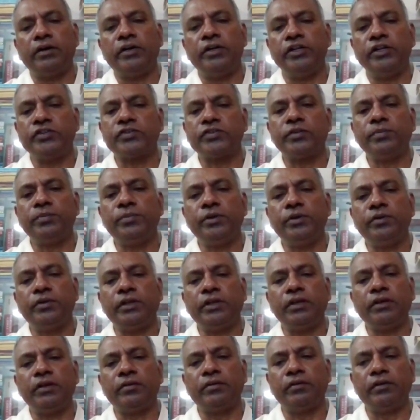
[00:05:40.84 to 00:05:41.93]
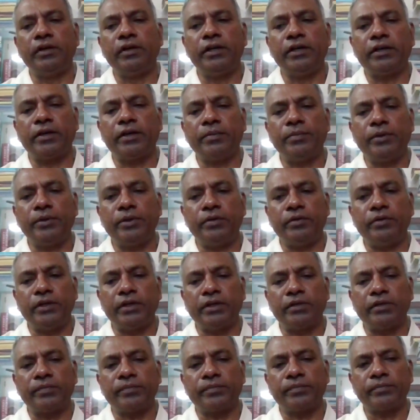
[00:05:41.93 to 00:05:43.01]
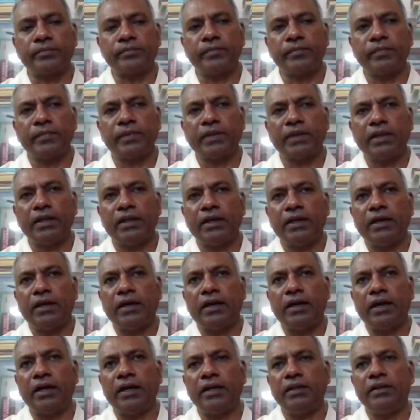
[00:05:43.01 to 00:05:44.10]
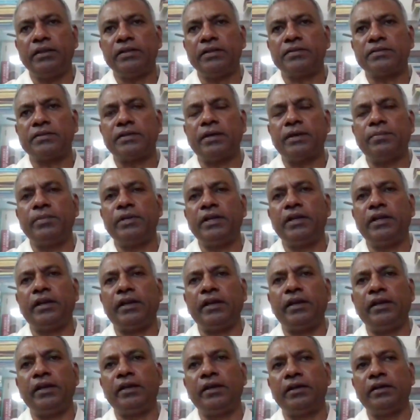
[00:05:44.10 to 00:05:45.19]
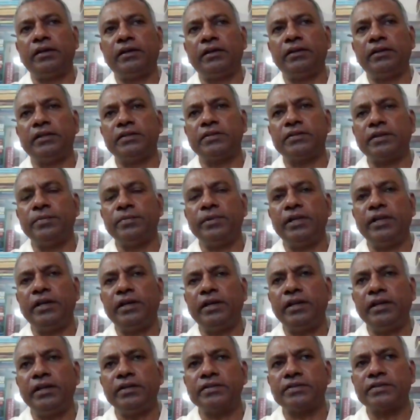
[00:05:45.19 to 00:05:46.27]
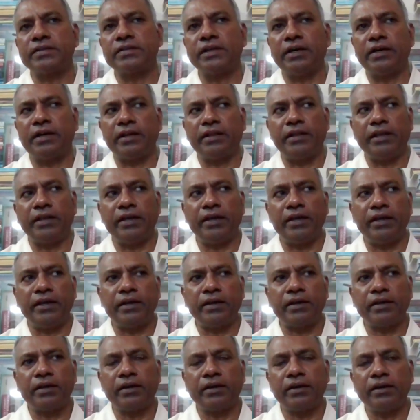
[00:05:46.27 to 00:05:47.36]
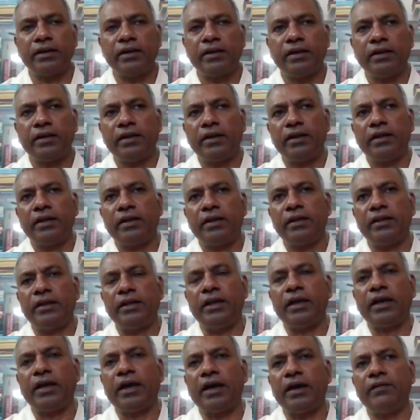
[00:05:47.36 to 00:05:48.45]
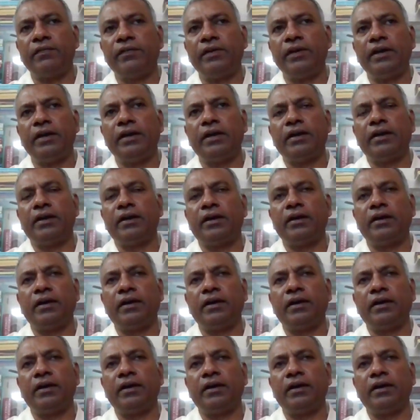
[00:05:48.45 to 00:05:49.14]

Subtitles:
distributing Holy Communion. And in the seminary, the seminarians are there. They have a